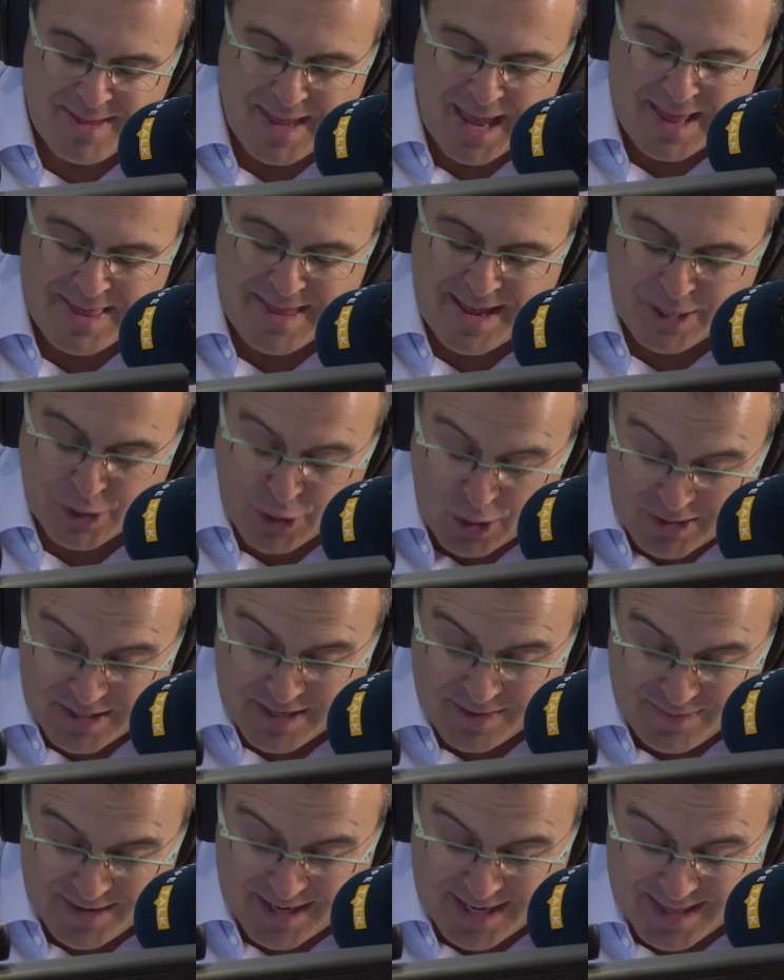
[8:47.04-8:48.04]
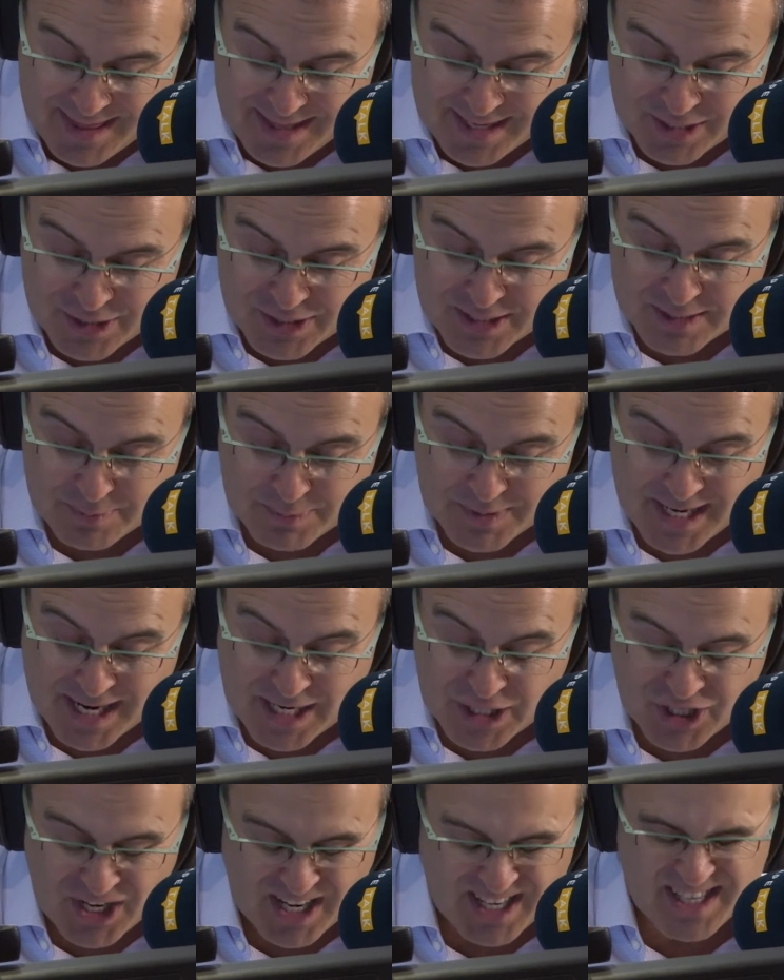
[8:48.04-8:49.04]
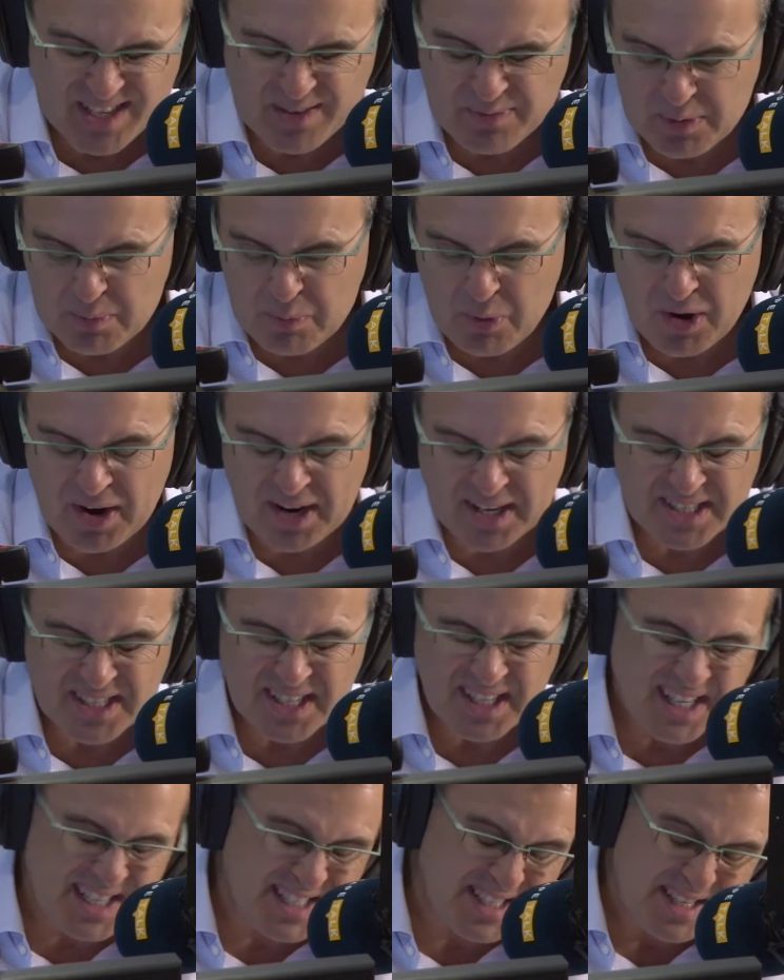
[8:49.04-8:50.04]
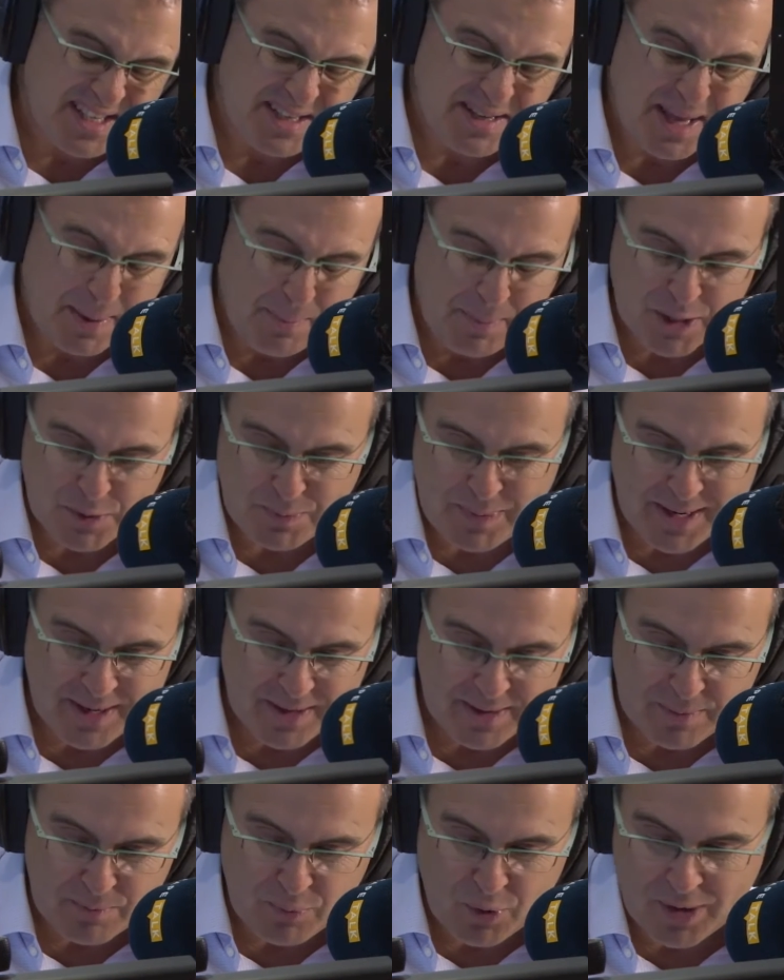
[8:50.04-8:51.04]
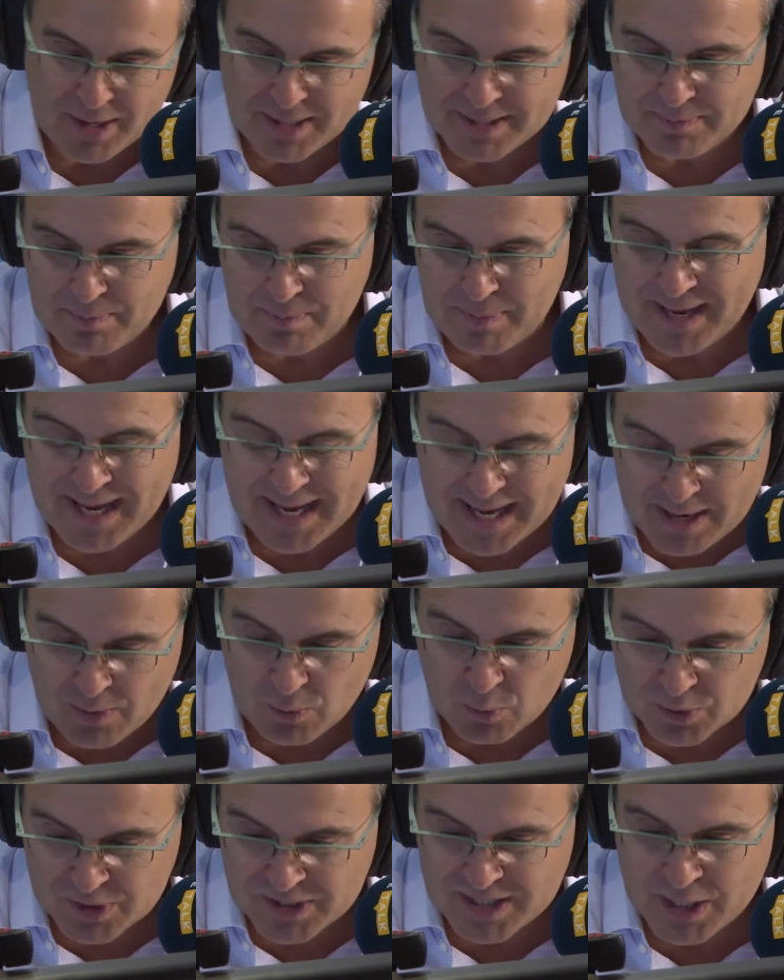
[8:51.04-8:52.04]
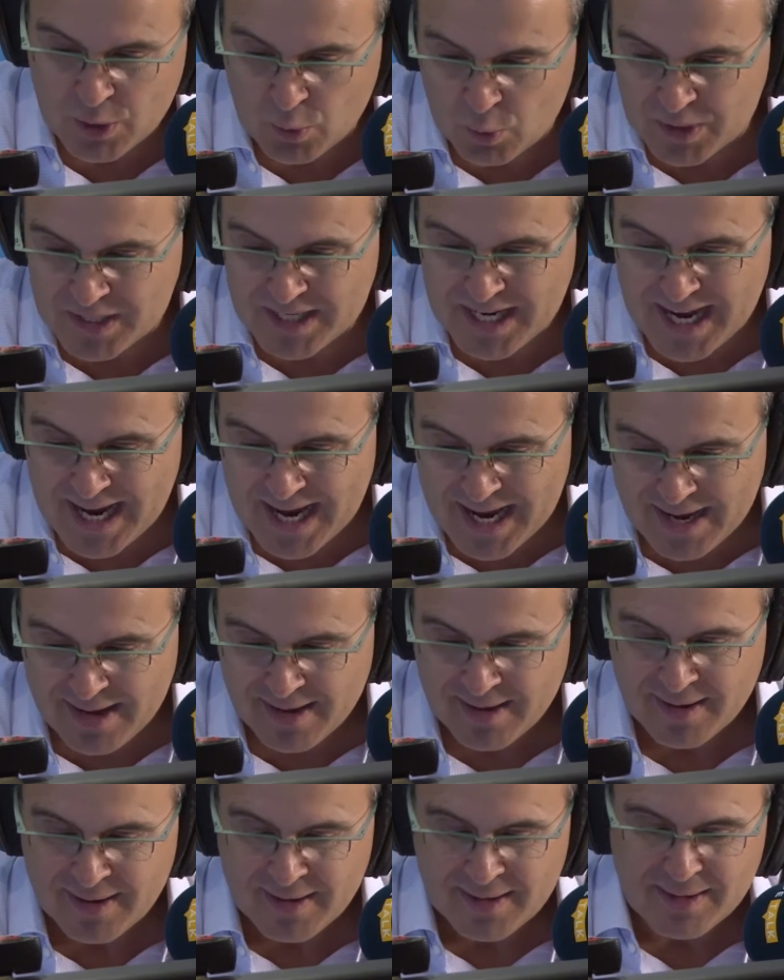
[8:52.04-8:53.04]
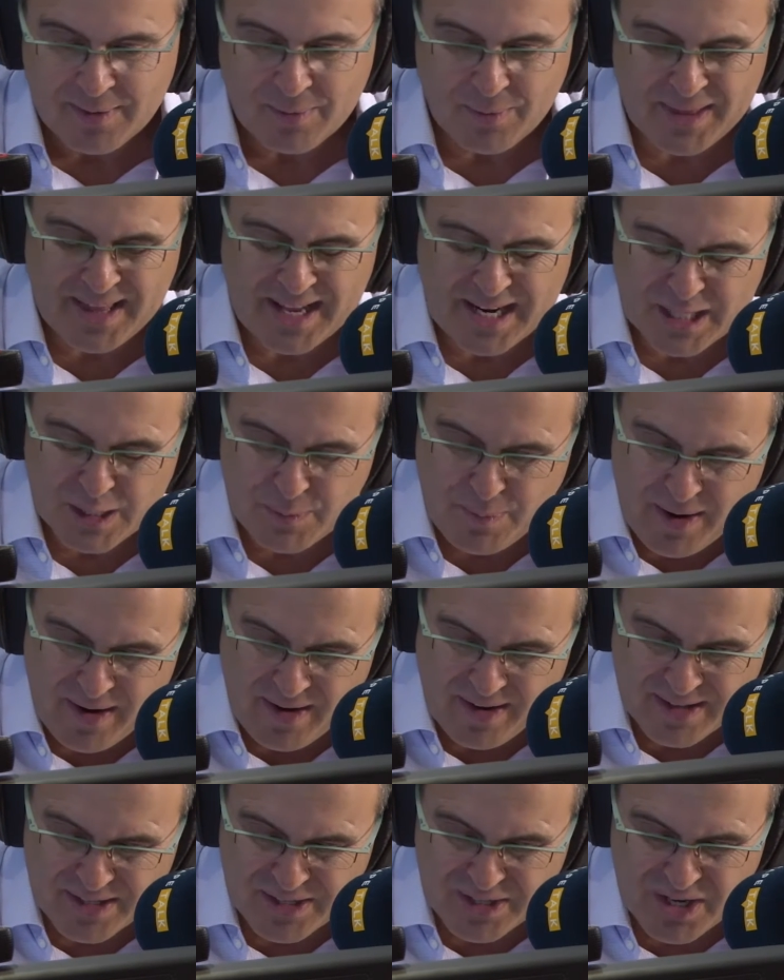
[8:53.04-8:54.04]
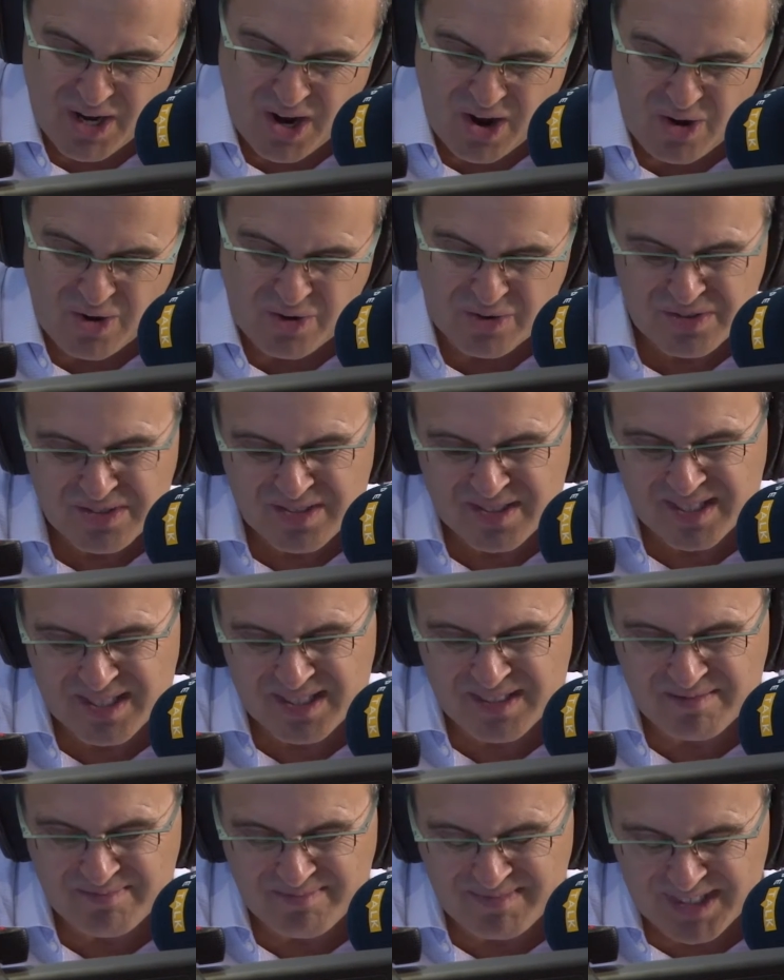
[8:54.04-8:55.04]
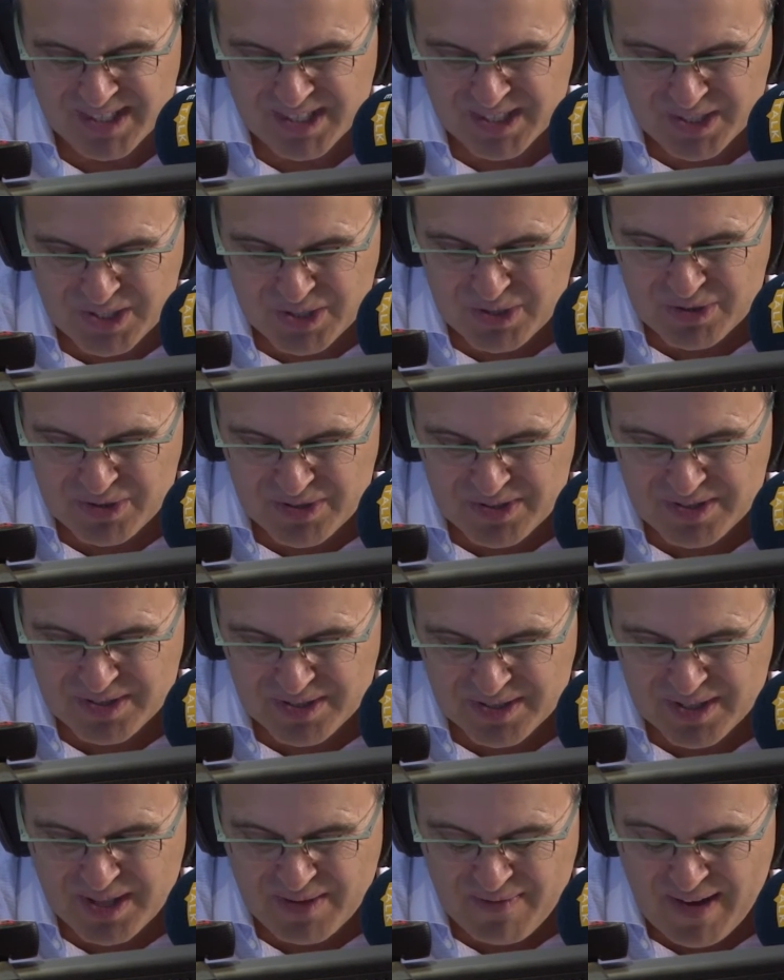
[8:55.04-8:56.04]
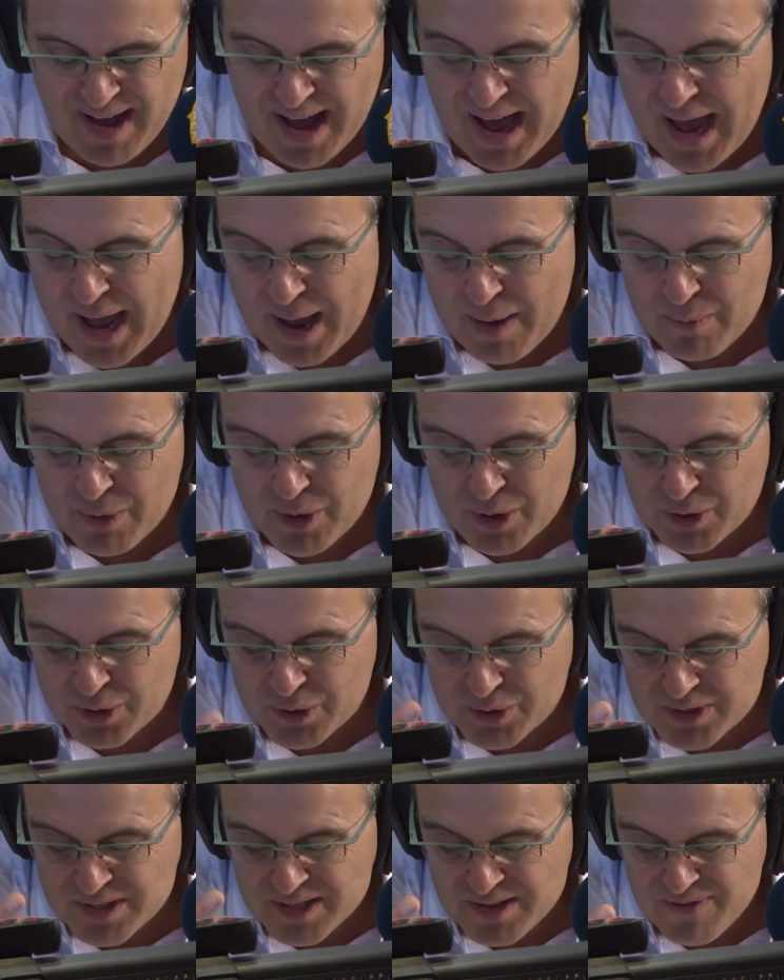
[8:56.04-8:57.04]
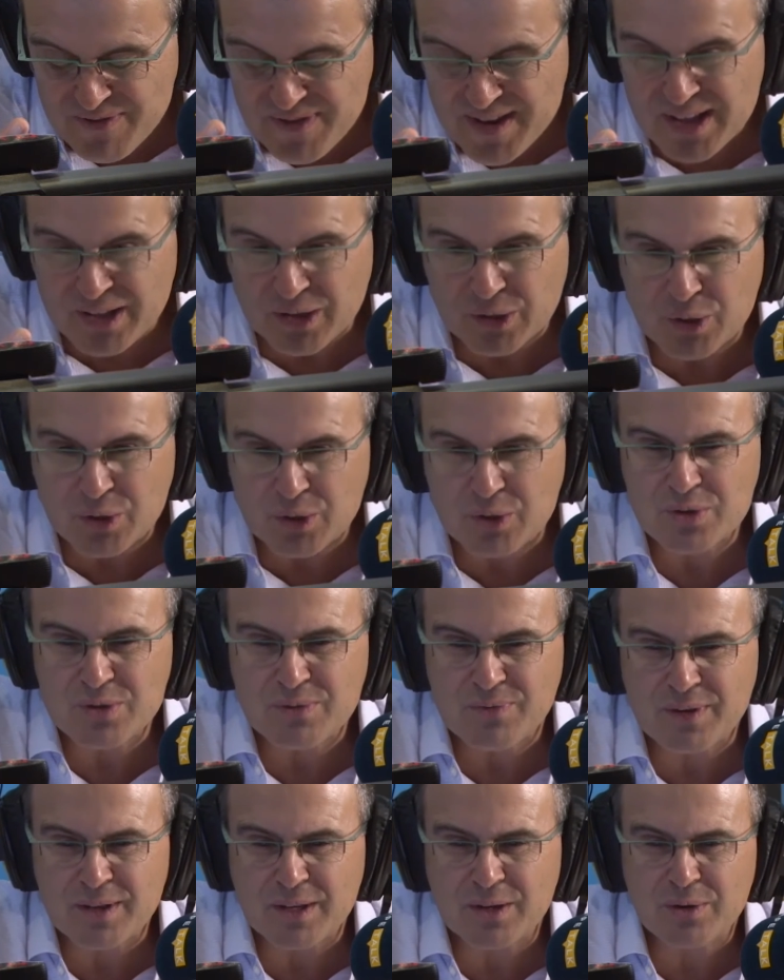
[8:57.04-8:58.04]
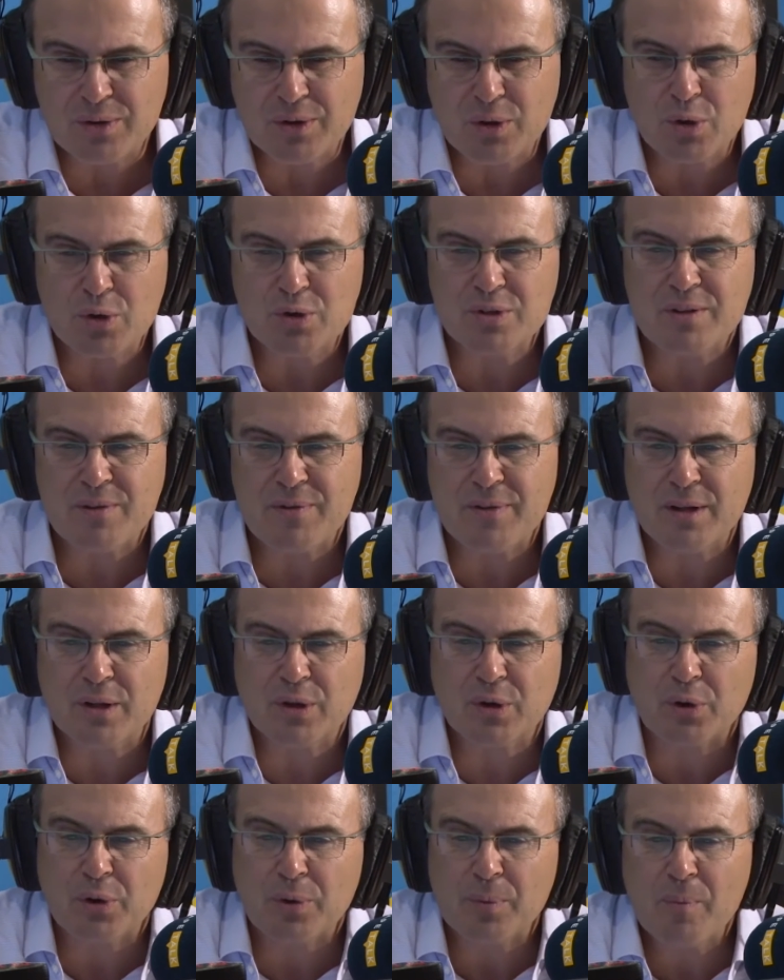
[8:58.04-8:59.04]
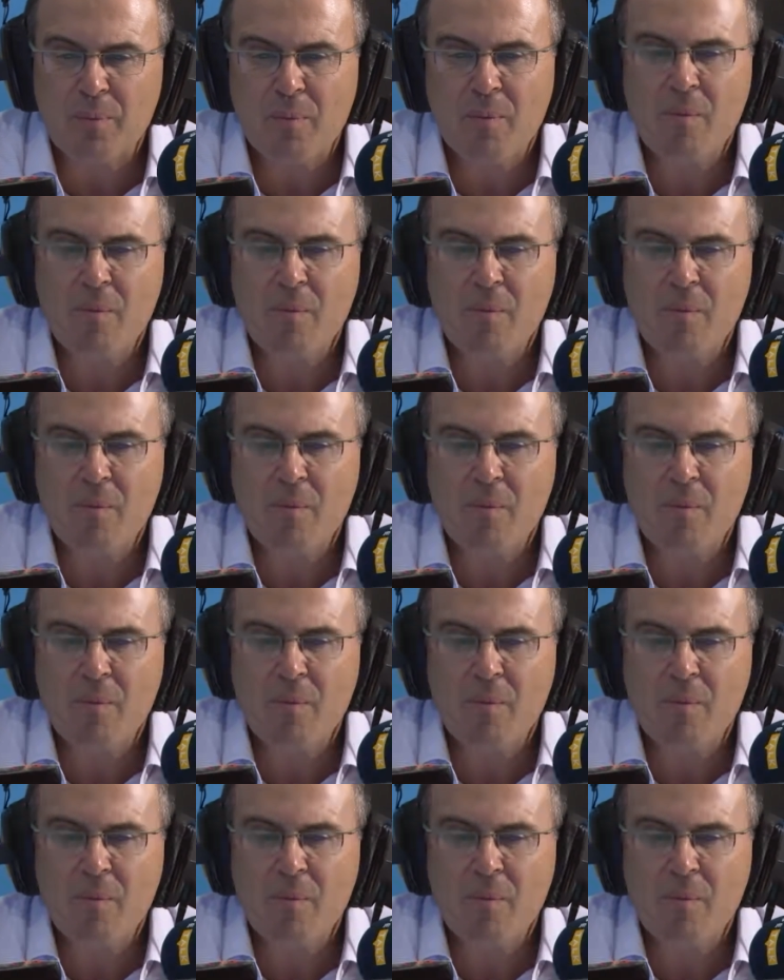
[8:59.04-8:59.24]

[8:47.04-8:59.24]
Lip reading: and they don't have anything to substantiate it, if the product isn't that much better than product B or C or D, when that experience goes, you lose the vibe, you lose the feel, lose the feel good.